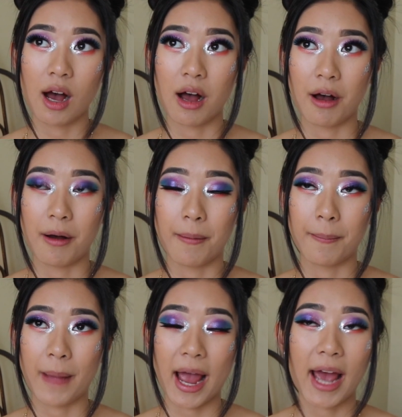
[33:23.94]

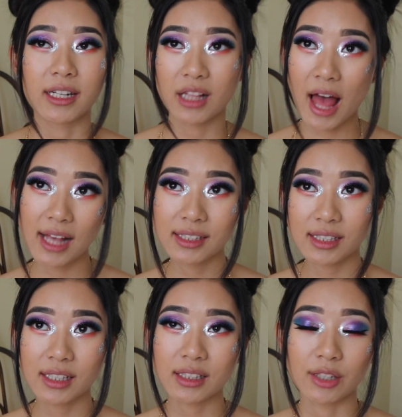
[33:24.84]
I had
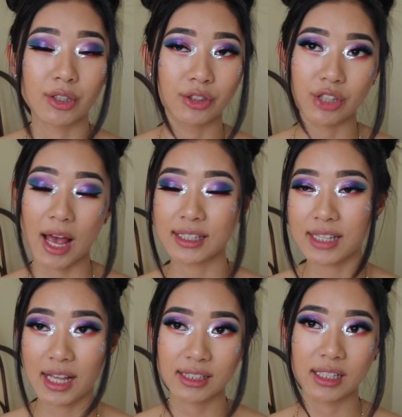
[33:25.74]
classes. I took jazz
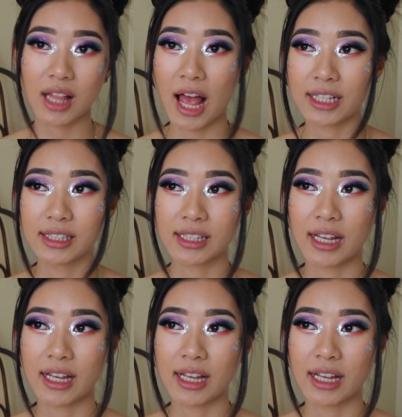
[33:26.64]
dancing classes.